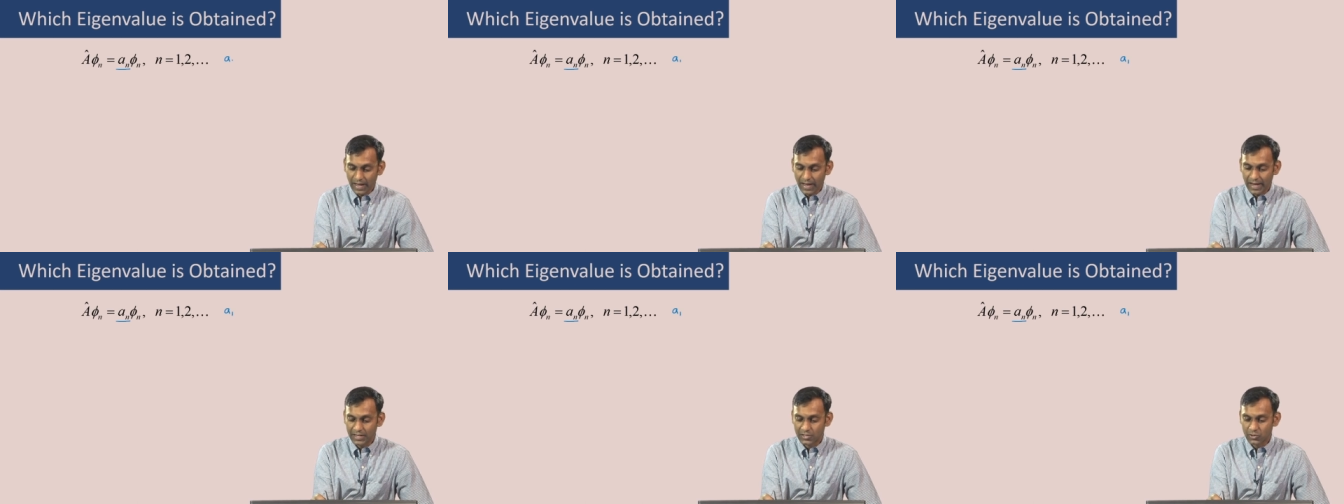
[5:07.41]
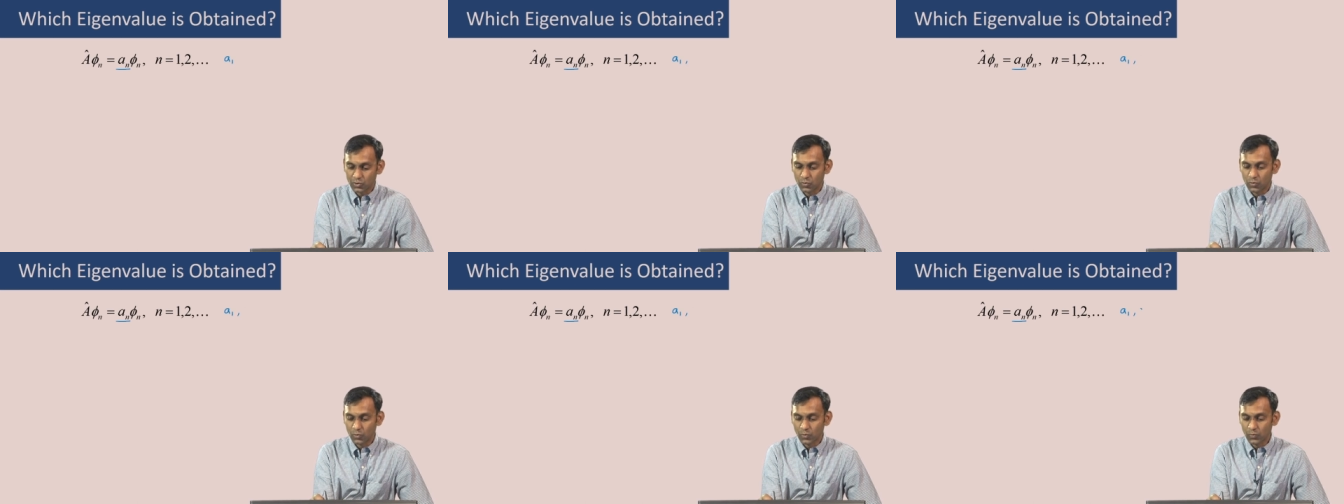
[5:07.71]

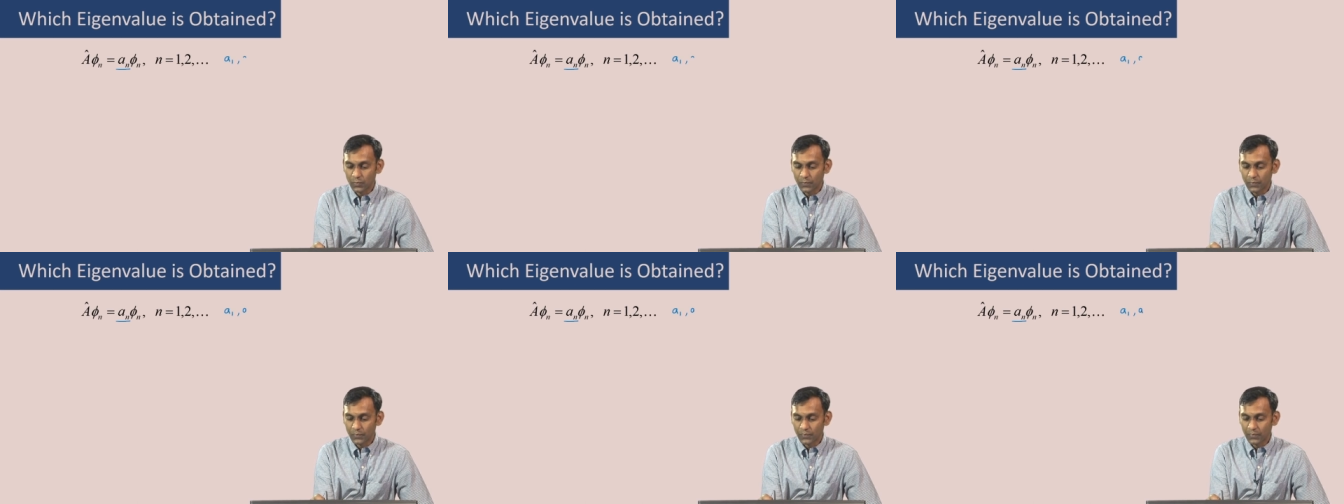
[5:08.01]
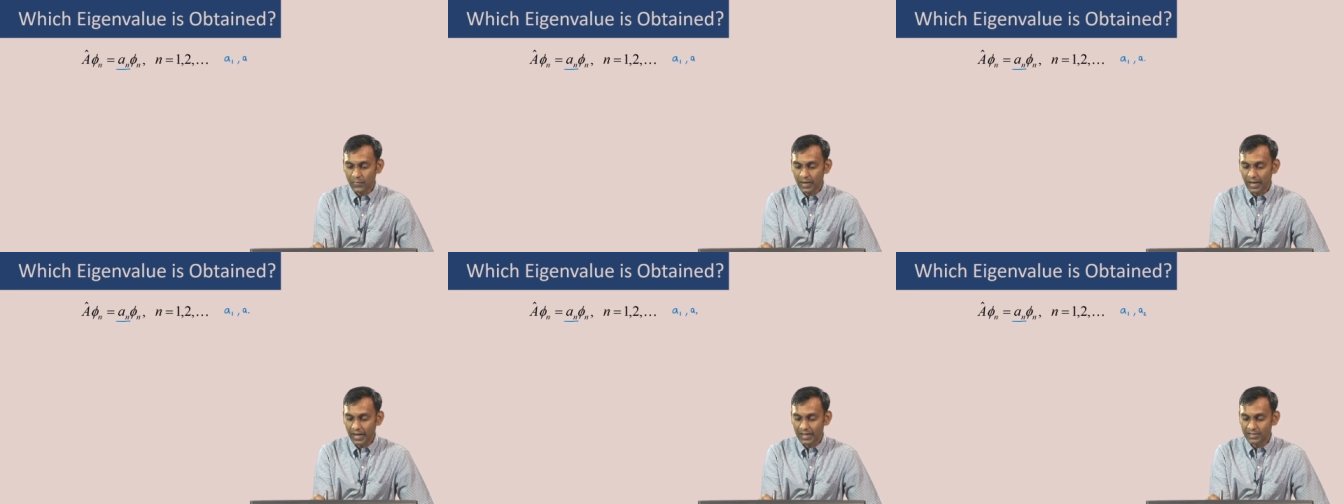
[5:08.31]
a2,
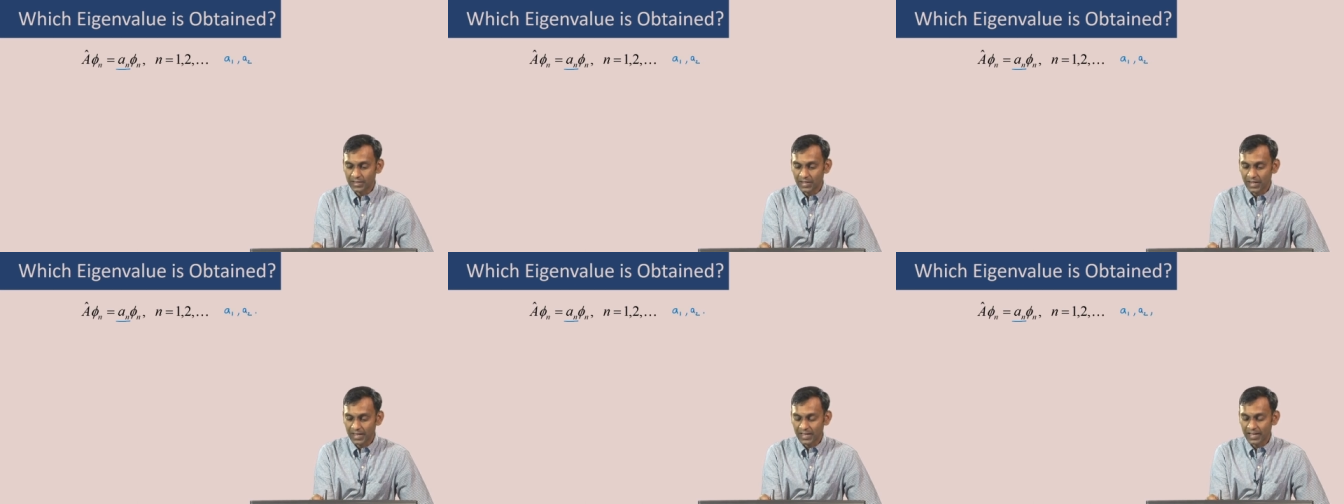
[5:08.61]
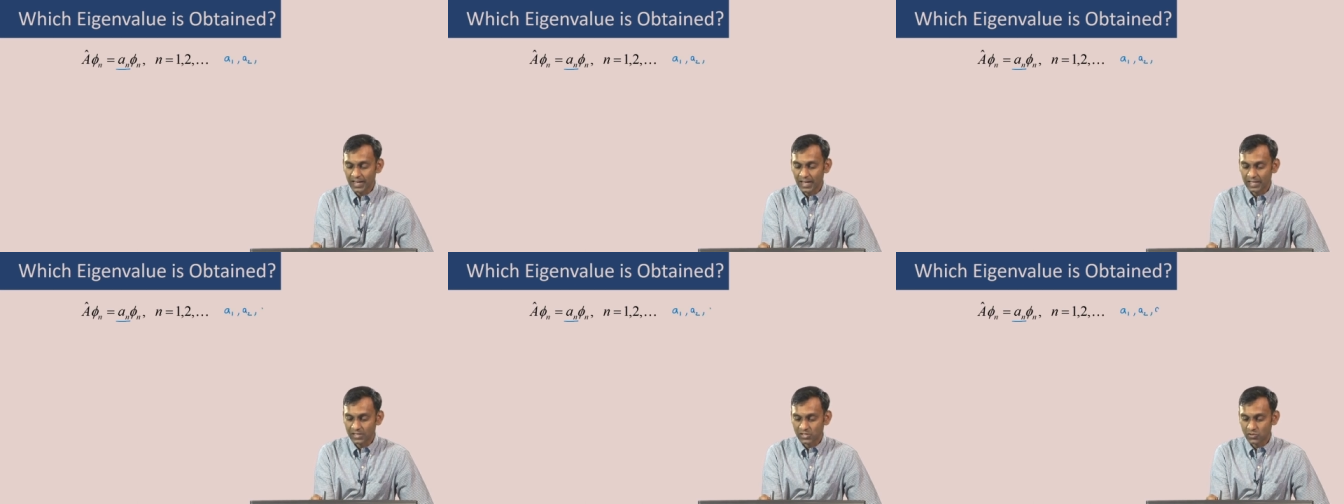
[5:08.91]

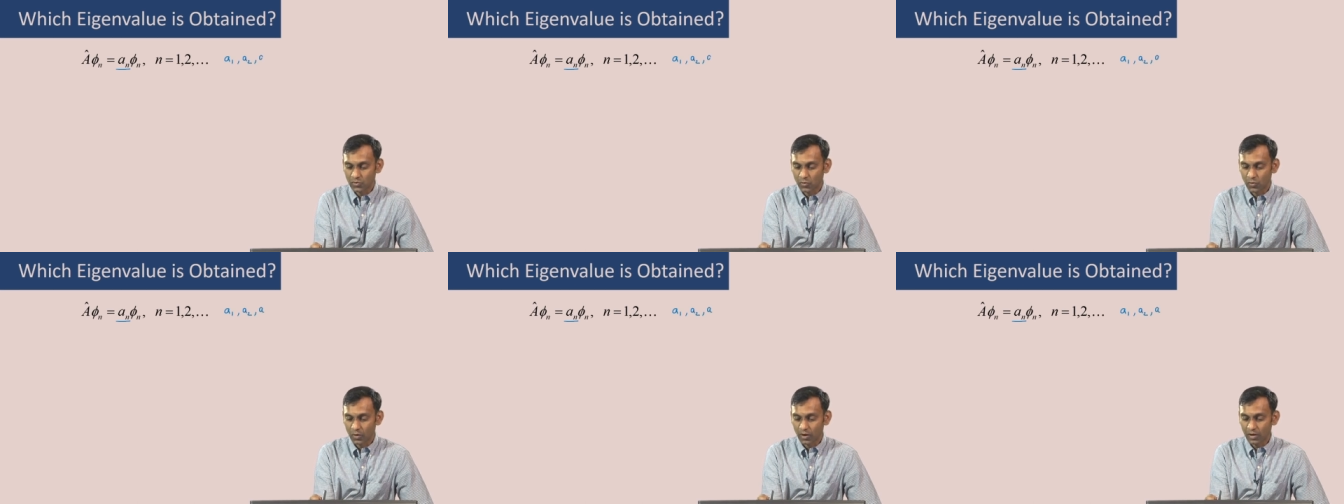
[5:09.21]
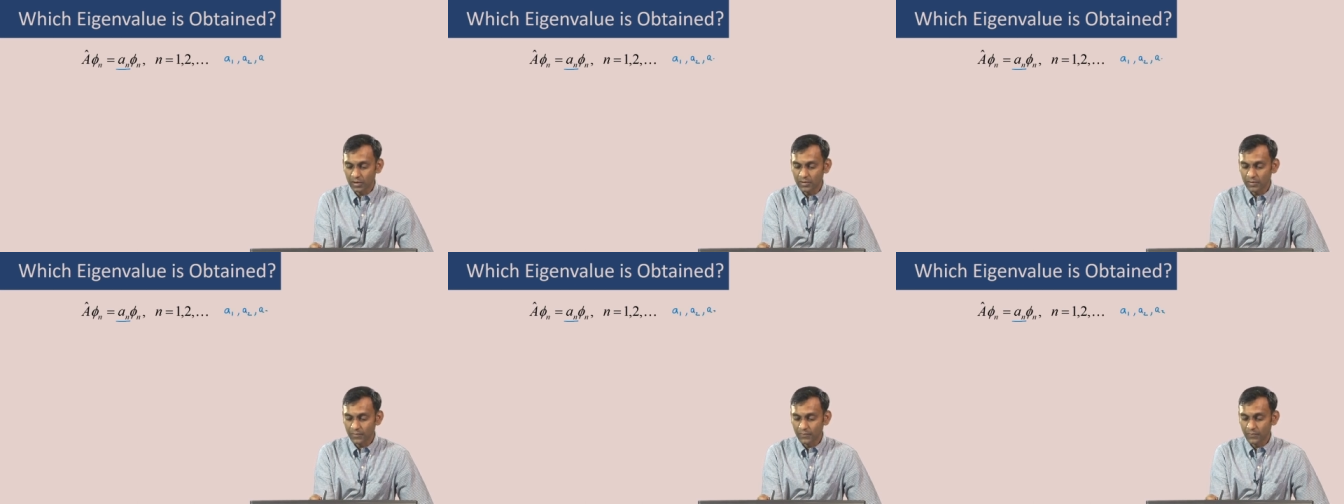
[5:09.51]
a3 and so
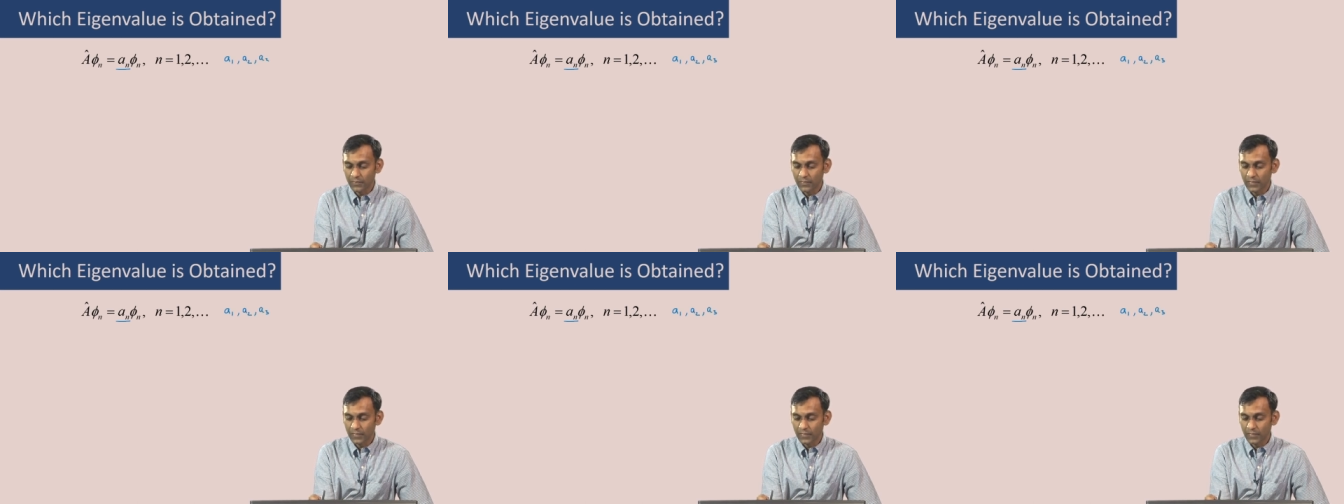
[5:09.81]
on.